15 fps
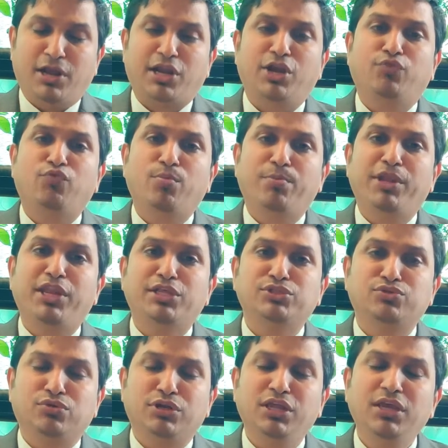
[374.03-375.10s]
opinions
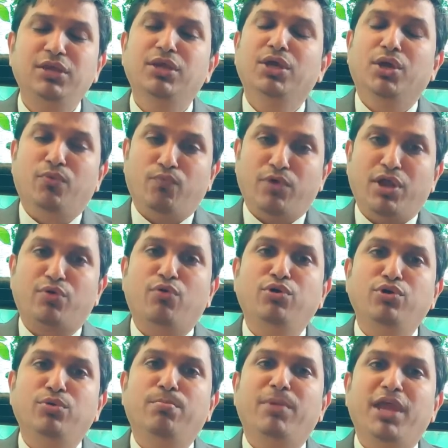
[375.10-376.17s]
only, we are going to
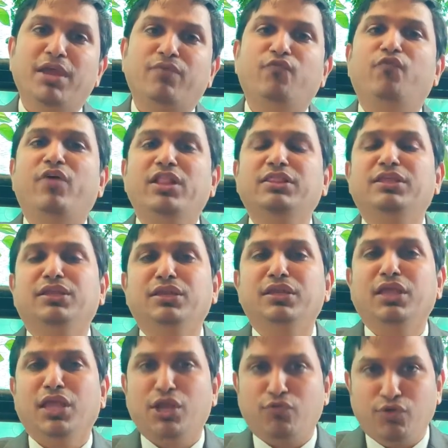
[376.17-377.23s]
make wealth in
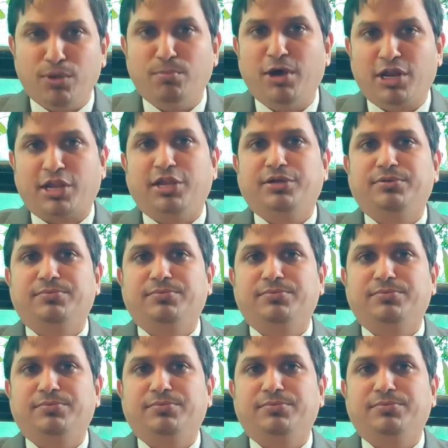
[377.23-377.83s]
equity market.